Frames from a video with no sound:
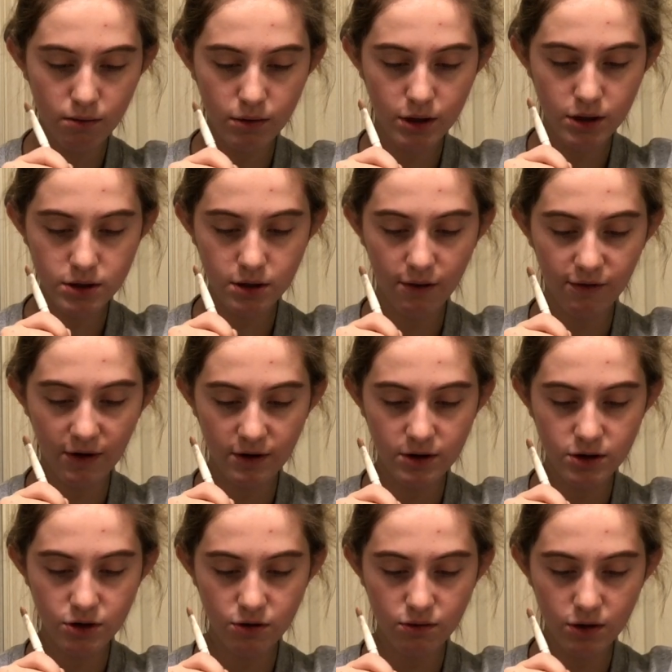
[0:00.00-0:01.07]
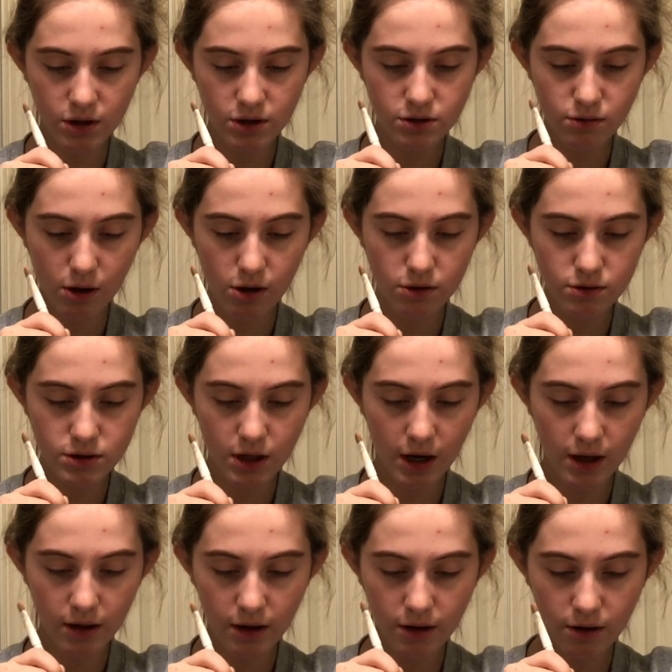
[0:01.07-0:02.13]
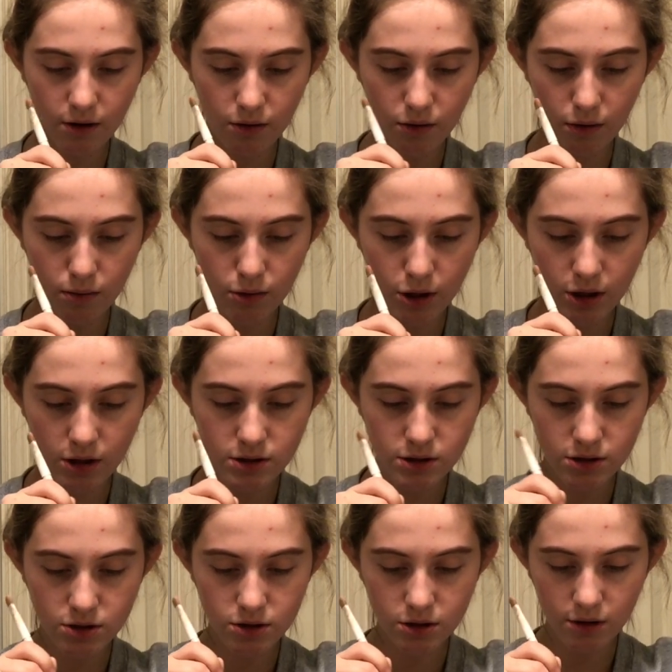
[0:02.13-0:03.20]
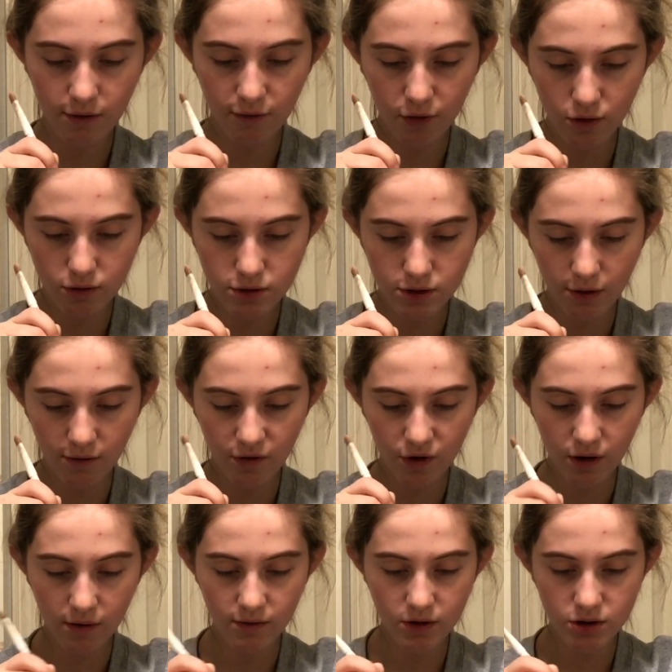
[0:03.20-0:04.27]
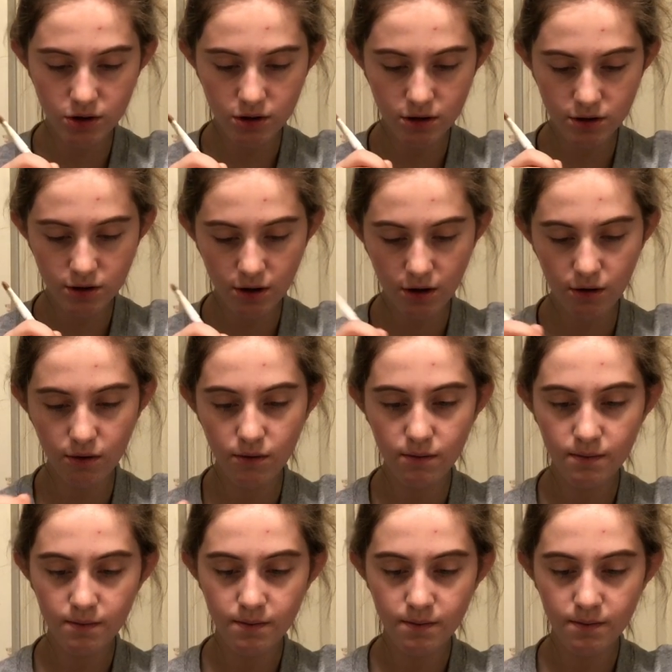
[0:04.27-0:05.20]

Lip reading: because the foundation really swallows the highlighter normally because it's just so full coverage and so